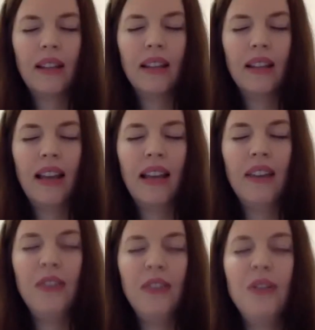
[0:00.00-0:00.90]

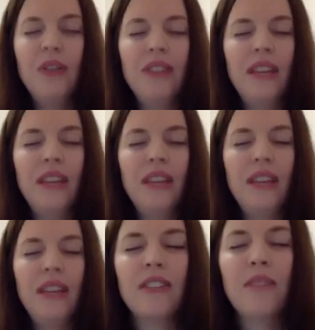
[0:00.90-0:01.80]
And using
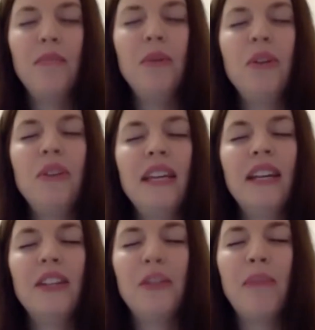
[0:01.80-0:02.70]
this music
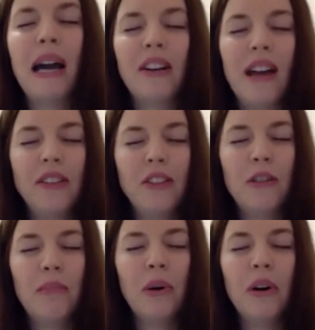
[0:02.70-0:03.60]
as a background
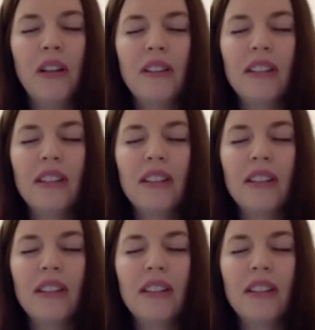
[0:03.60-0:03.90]
support,